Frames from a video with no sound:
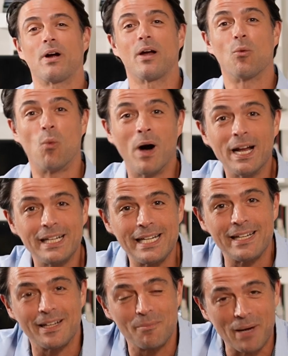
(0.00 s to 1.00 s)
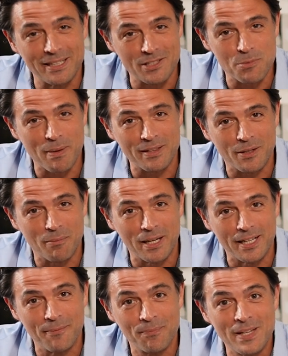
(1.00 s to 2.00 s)
where I want Nina and Mike to spend their
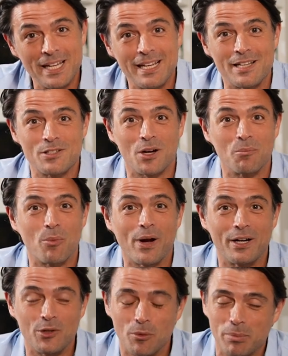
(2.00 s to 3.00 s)
money is on brand new